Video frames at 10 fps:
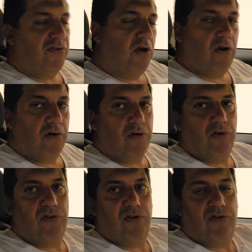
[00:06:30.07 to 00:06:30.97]
turn
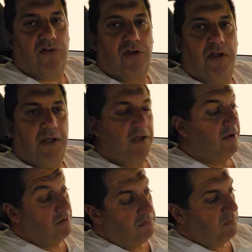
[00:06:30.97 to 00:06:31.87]
because it's
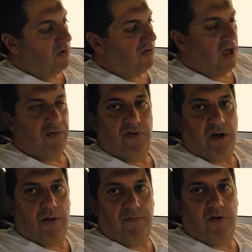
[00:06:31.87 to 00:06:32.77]
designed for
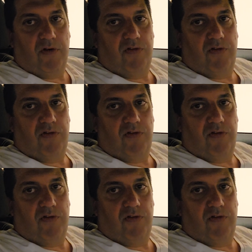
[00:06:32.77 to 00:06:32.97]
comfort.